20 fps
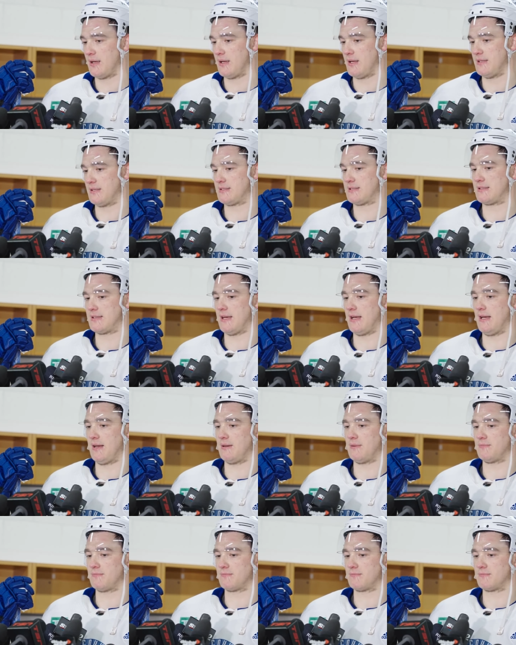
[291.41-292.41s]
it's
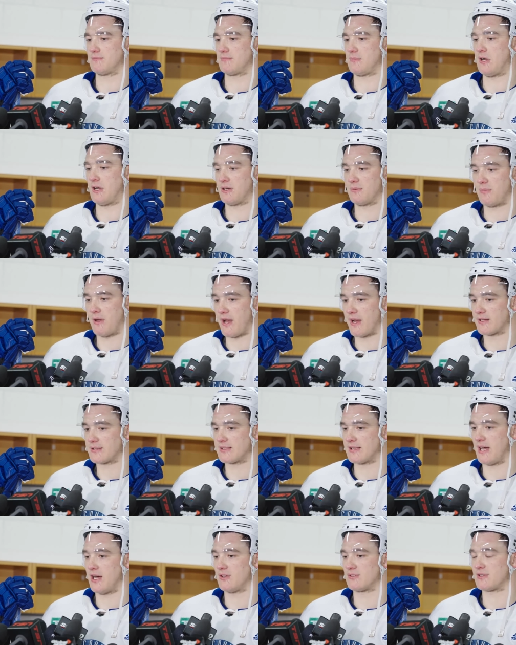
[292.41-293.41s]
uh, hard
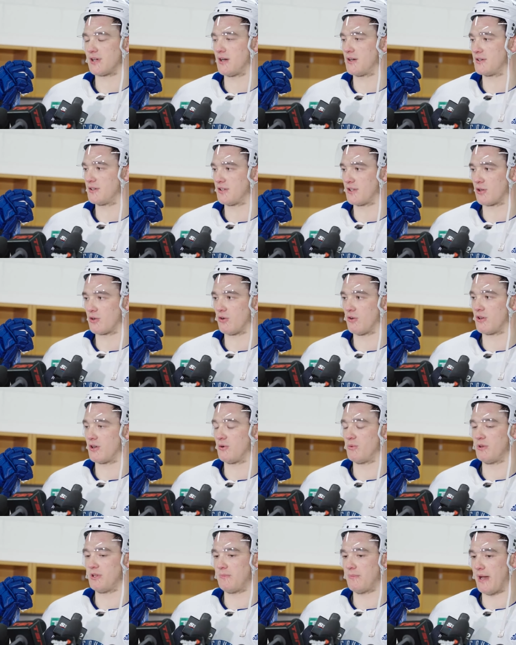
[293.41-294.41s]
box outs, hard in the corner,
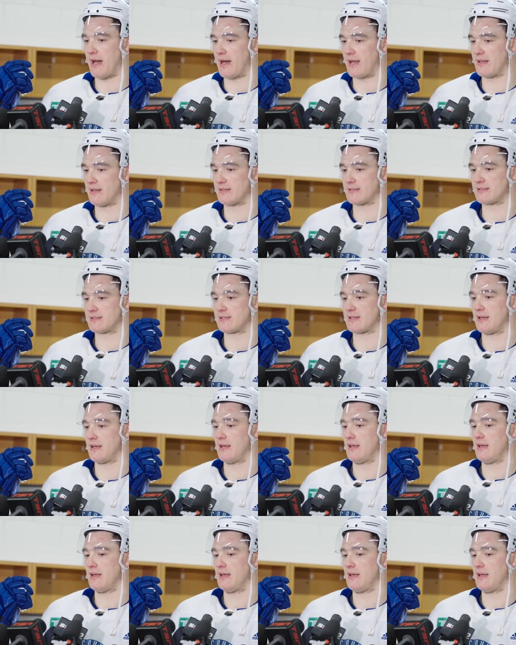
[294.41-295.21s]
win battles.